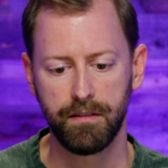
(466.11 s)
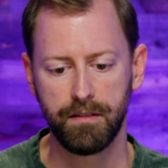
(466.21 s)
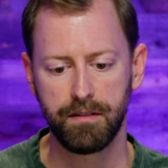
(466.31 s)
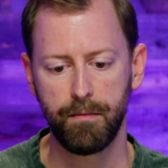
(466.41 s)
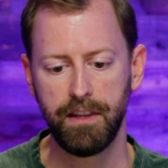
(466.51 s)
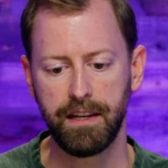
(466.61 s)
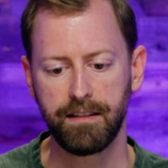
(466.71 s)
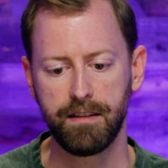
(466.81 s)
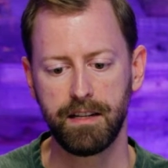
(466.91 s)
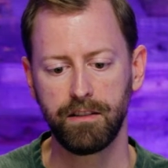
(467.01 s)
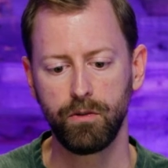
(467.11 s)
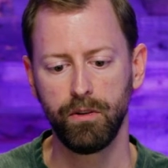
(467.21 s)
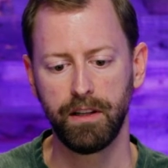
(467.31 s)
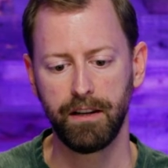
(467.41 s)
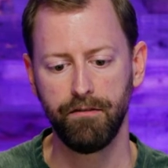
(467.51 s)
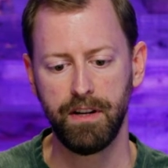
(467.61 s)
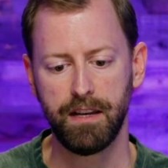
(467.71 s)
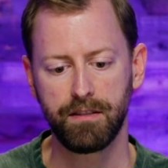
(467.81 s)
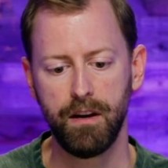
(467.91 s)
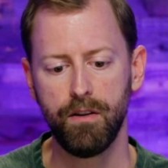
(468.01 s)
some of the existing tooling in
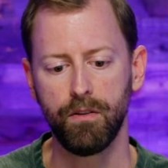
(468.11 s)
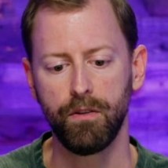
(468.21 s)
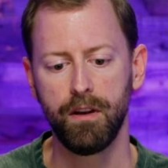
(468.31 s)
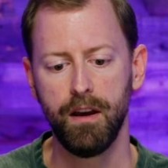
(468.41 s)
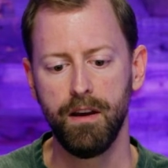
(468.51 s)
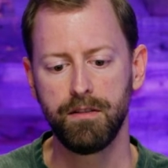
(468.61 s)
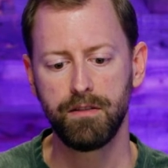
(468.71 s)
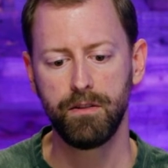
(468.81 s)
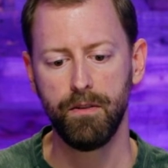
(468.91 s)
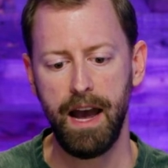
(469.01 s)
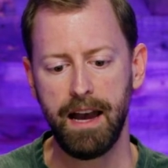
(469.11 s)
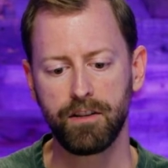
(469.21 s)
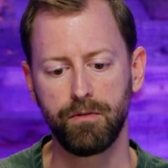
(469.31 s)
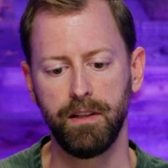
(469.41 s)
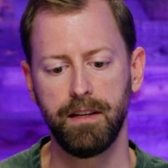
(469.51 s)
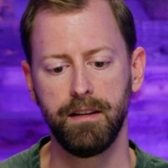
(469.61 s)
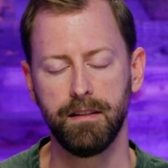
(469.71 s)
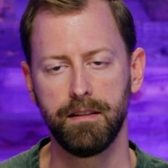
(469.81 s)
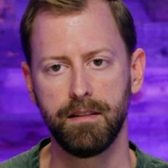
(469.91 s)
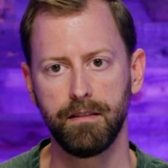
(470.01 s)
VS Code to actually
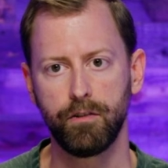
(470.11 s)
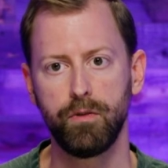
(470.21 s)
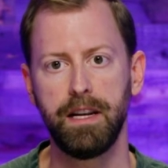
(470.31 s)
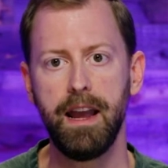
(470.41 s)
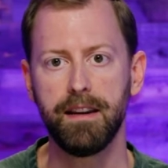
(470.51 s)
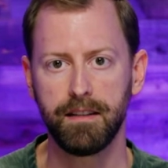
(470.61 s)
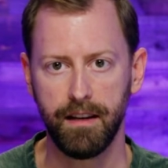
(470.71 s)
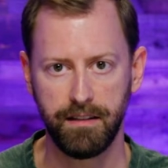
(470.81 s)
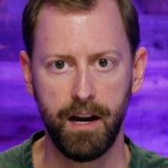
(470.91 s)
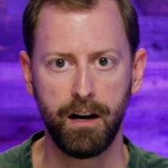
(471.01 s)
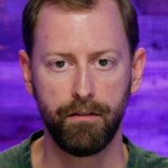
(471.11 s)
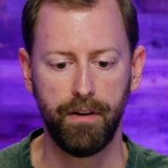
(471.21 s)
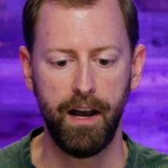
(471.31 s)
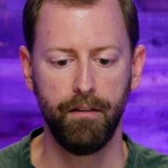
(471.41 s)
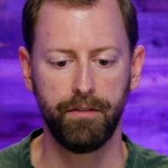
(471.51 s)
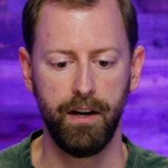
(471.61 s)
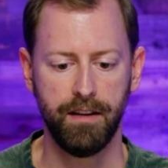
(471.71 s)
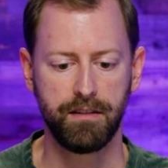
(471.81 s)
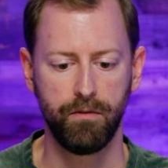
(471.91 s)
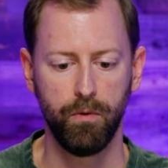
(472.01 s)
create a Docker file for
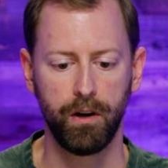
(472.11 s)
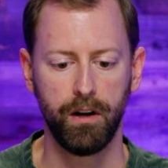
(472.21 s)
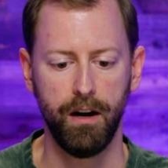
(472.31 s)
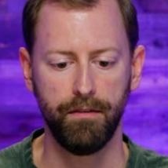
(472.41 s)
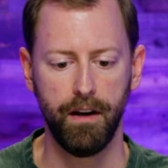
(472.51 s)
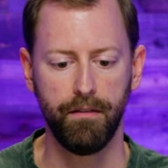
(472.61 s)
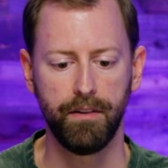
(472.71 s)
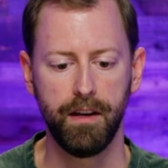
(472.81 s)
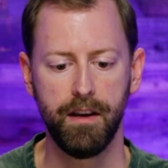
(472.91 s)
us to work off of.